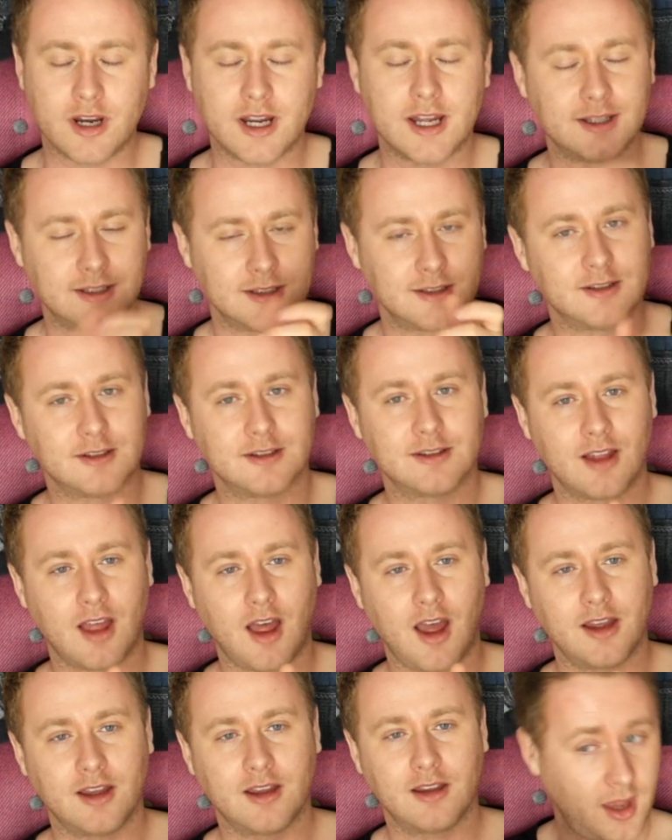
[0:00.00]
It's just
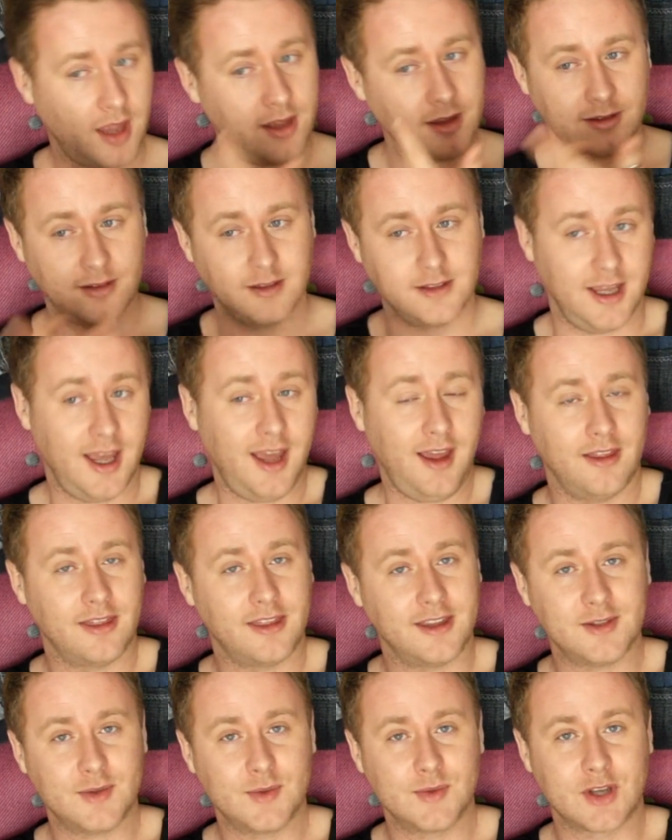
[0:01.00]
like, yeah,
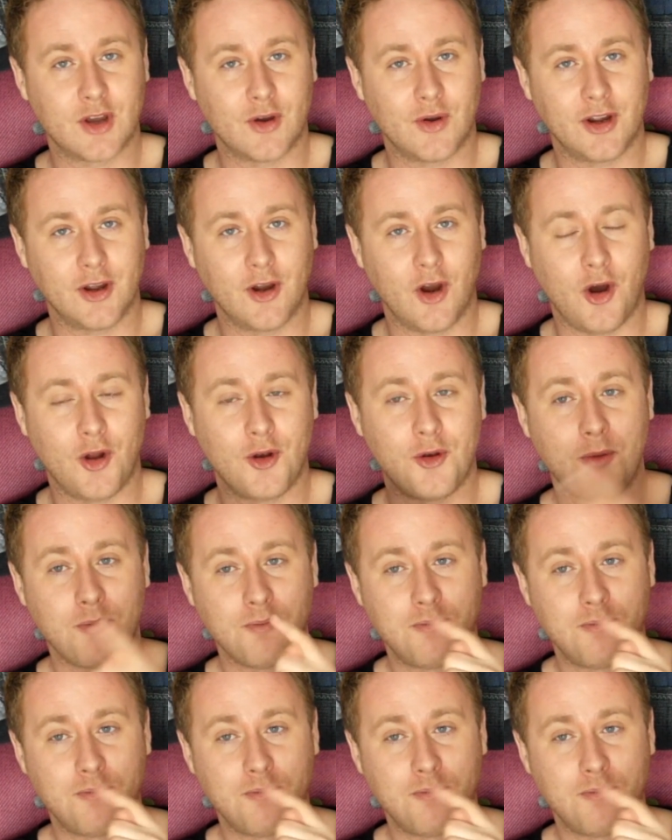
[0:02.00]
this was going on,